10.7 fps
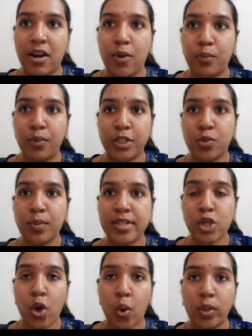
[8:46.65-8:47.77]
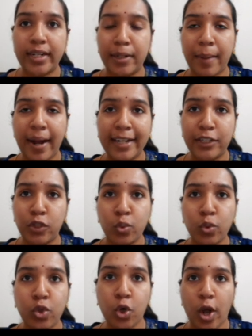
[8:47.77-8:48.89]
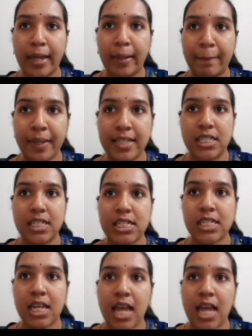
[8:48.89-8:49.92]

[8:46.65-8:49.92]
which was holded by two drawing pins